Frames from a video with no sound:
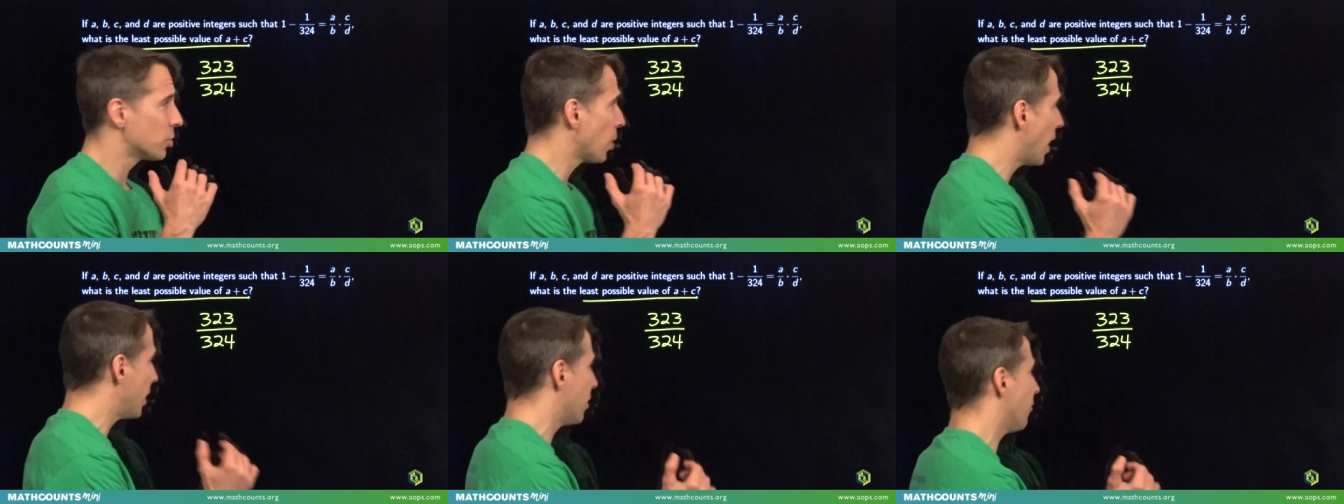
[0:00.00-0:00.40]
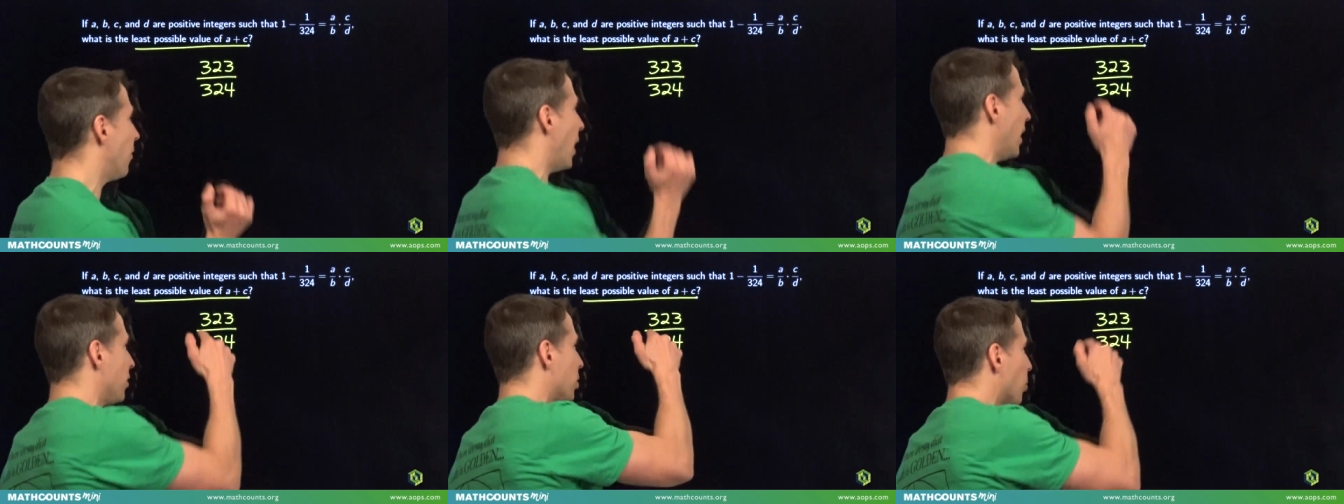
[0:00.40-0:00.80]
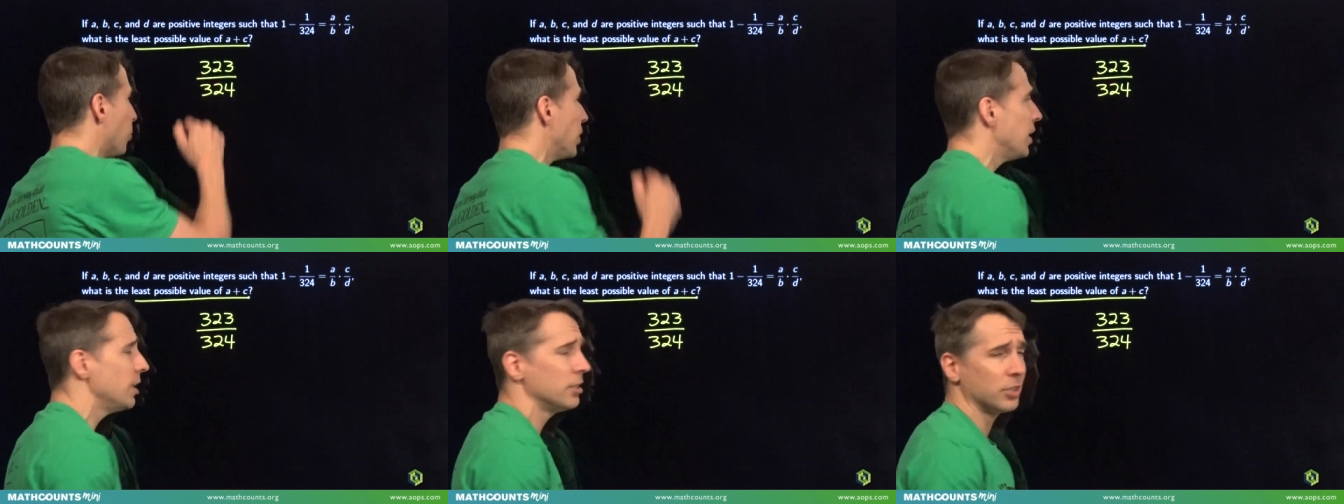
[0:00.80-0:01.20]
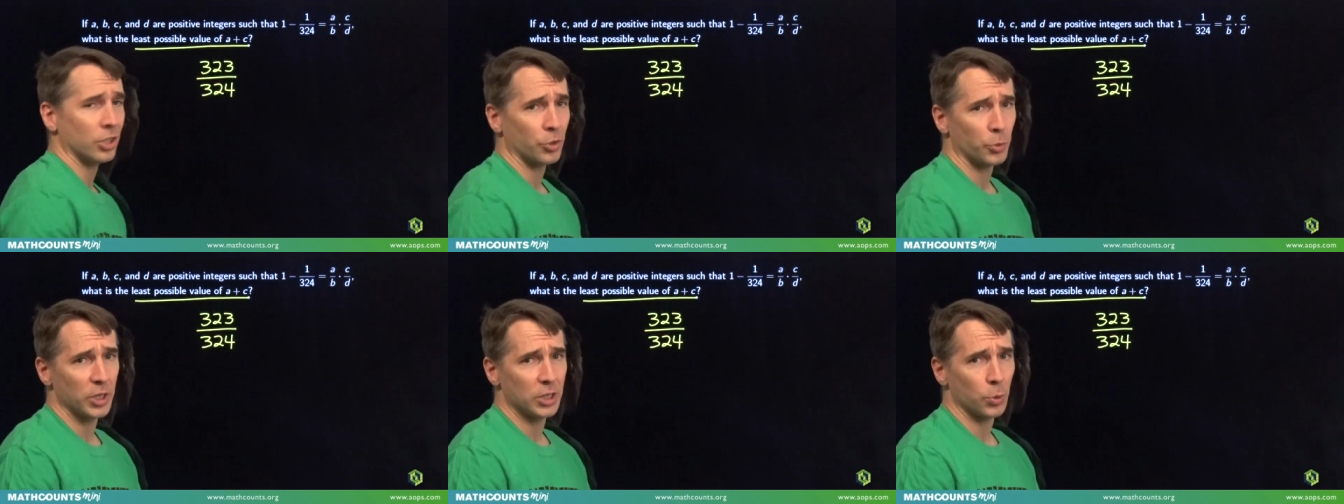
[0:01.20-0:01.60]
Try to divide 3 into
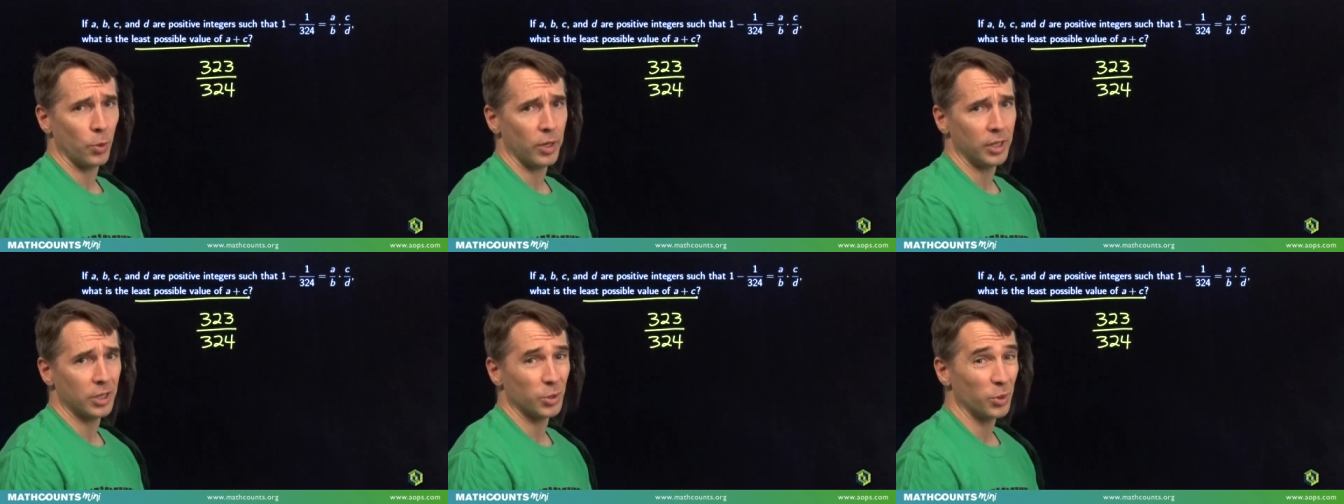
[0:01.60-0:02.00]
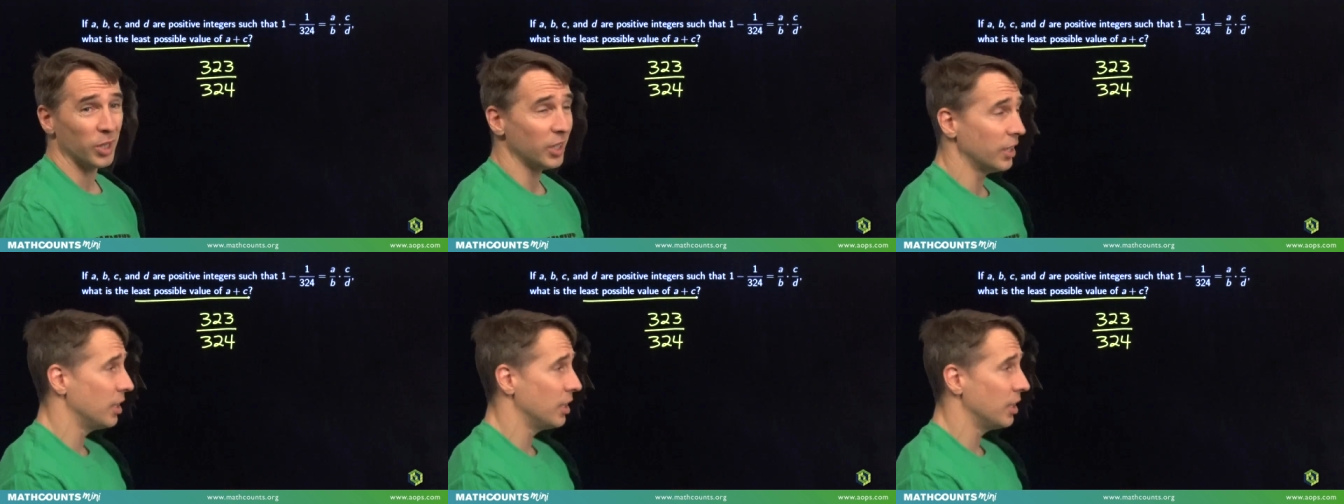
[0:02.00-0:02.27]
323,